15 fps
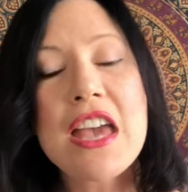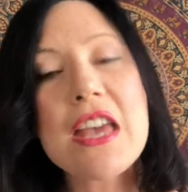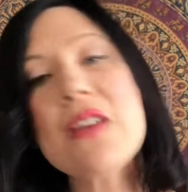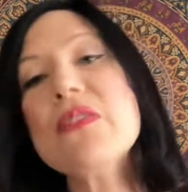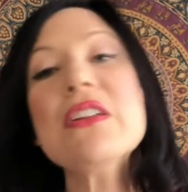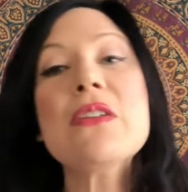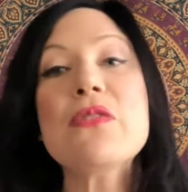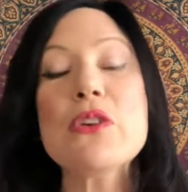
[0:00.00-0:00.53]

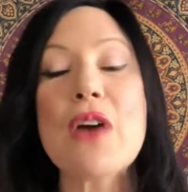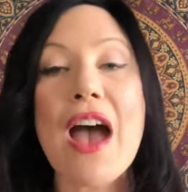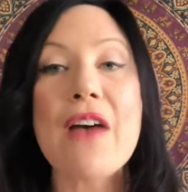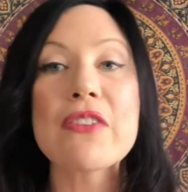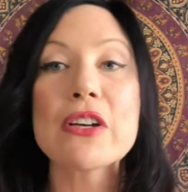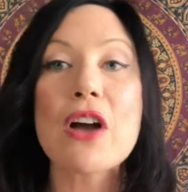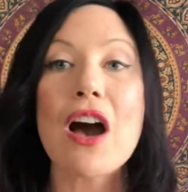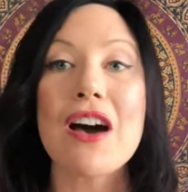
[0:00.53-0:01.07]
Even if you
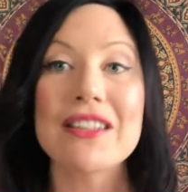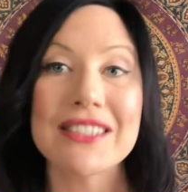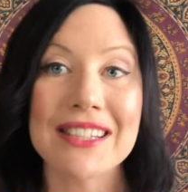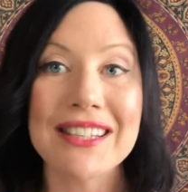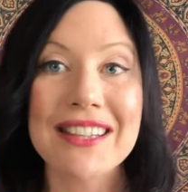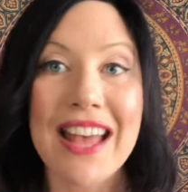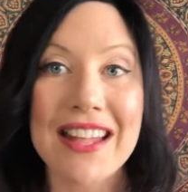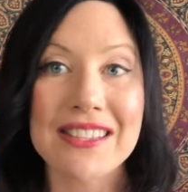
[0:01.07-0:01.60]
haven't called
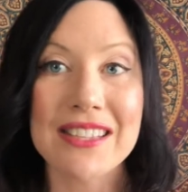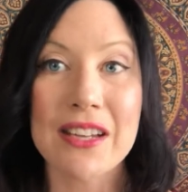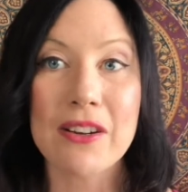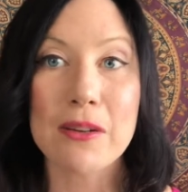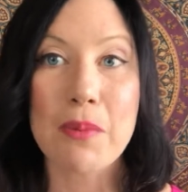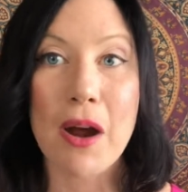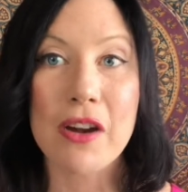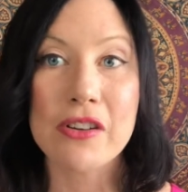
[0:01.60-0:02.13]
in that
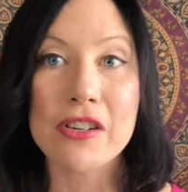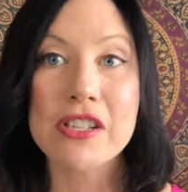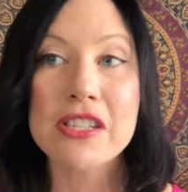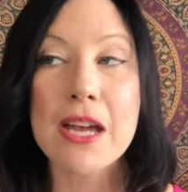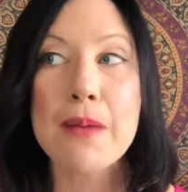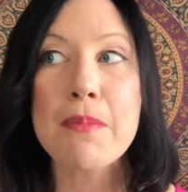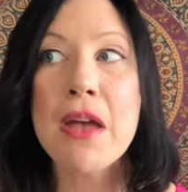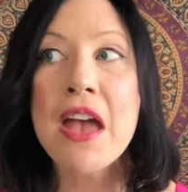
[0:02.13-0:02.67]
sacred
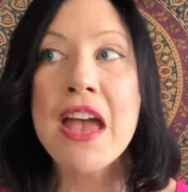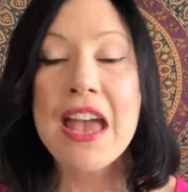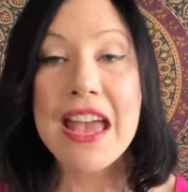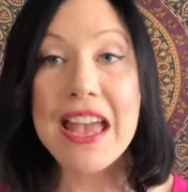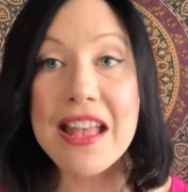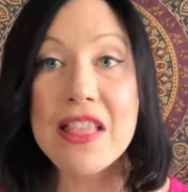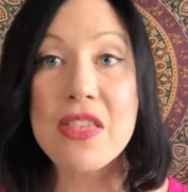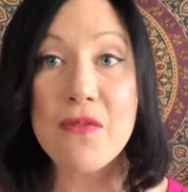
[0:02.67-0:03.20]
partnership
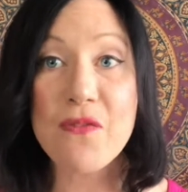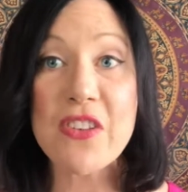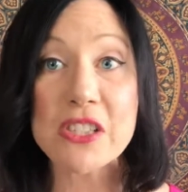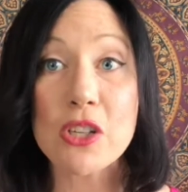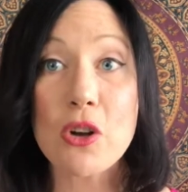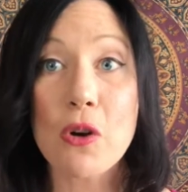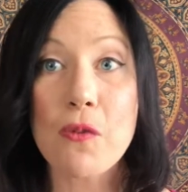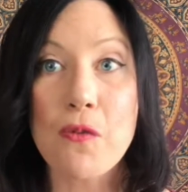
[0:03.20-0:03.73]
in the
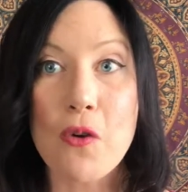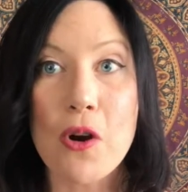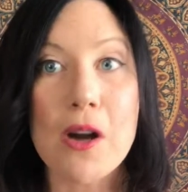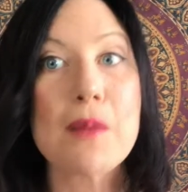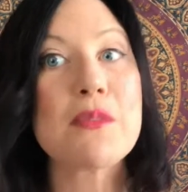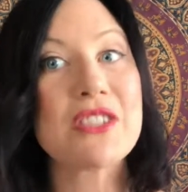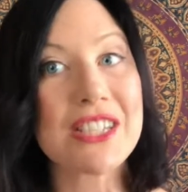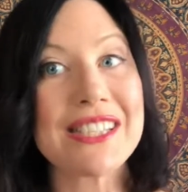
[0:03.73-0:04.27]
physical
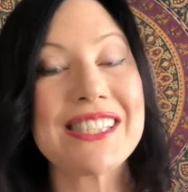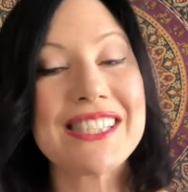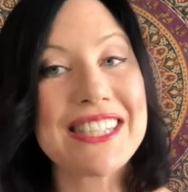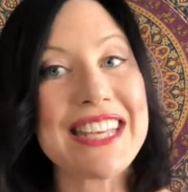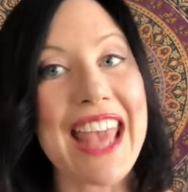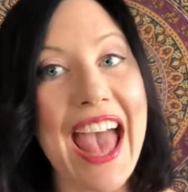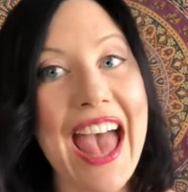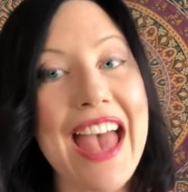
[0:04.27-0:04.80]
form just
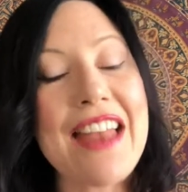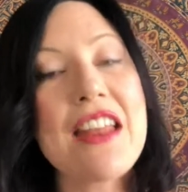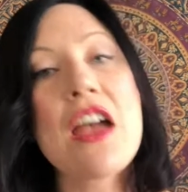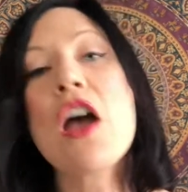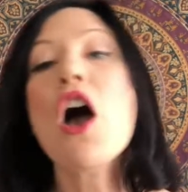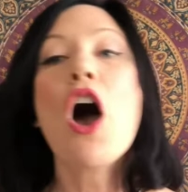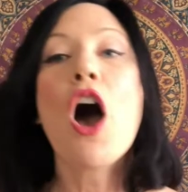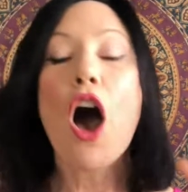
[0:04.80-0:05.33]
yet,
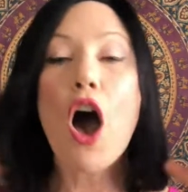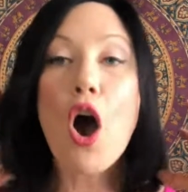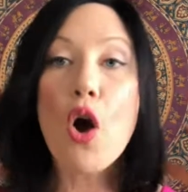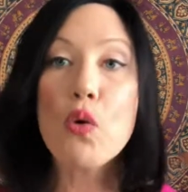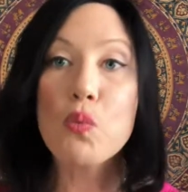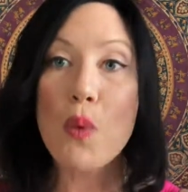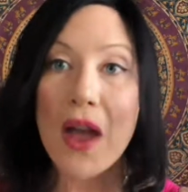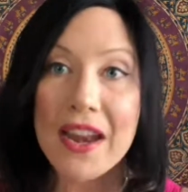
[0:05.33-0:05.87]

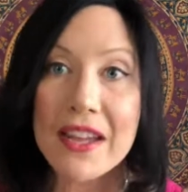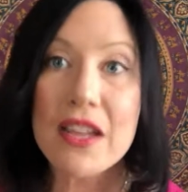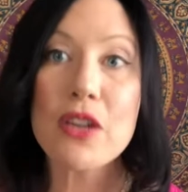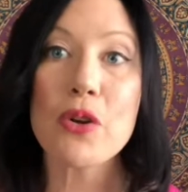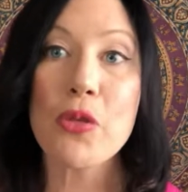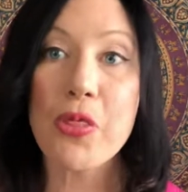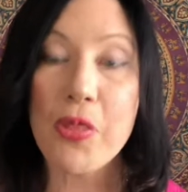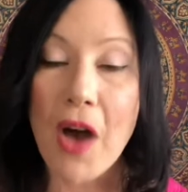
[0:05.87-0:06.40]
already
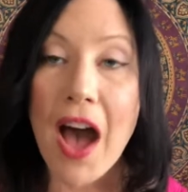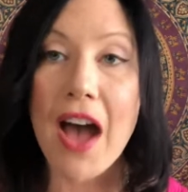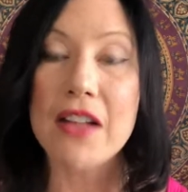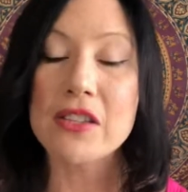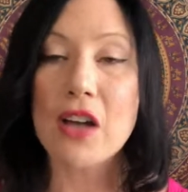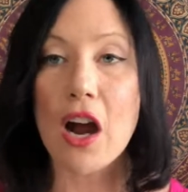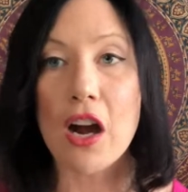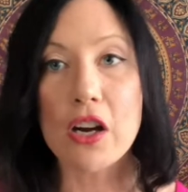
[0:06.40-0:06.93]
your
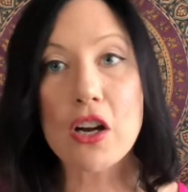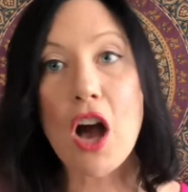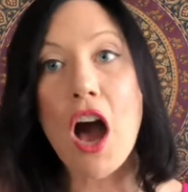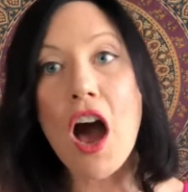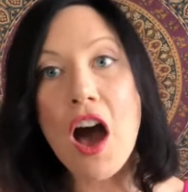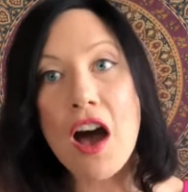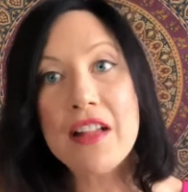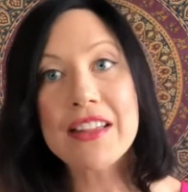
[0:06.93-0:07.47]
thoughts are
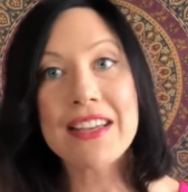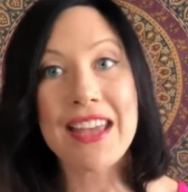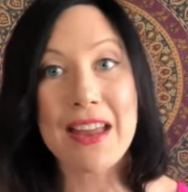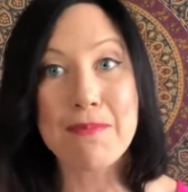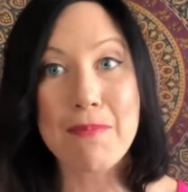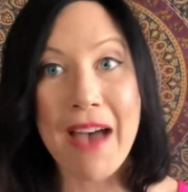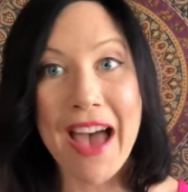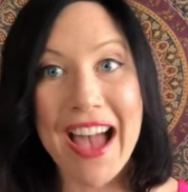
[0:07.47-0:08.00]
calling
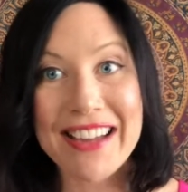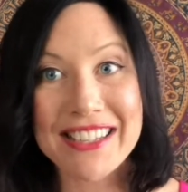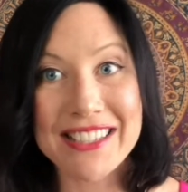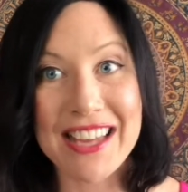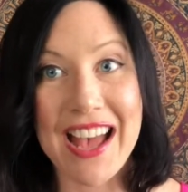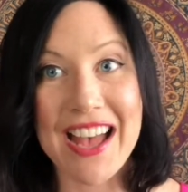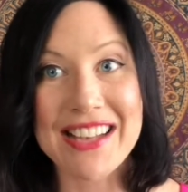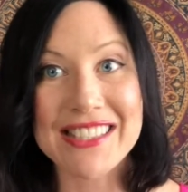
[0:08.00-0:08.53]
and
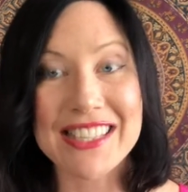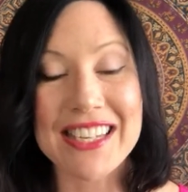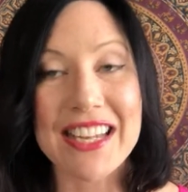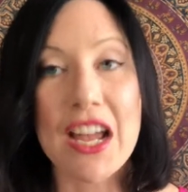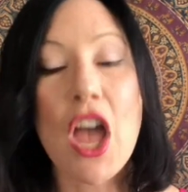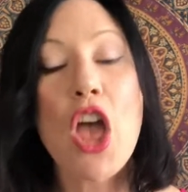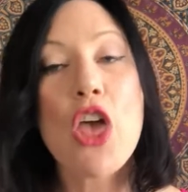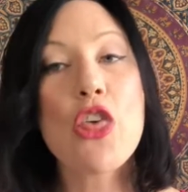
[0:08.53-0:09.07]

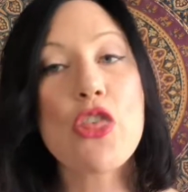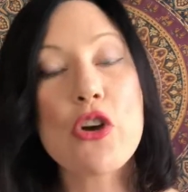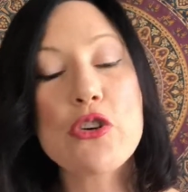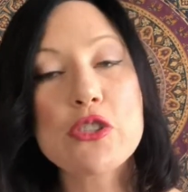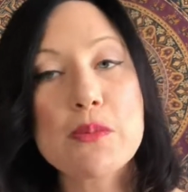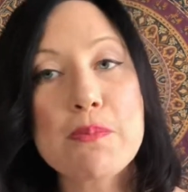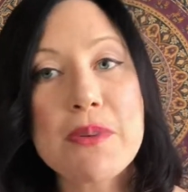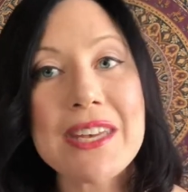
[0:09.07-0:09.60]
magnetizing
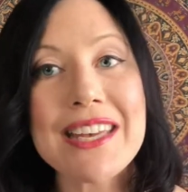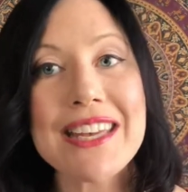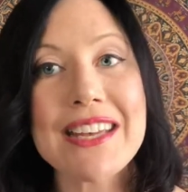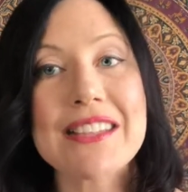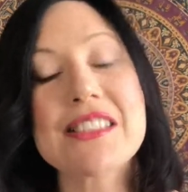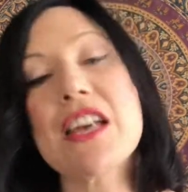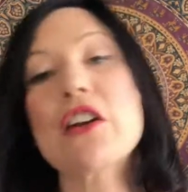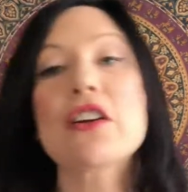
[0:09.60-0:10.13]
those
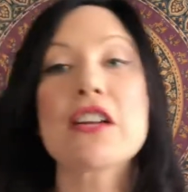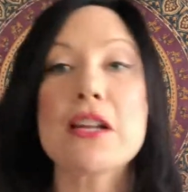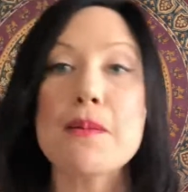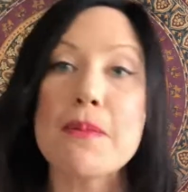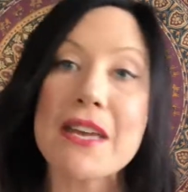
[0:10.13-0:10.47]
beings that are going to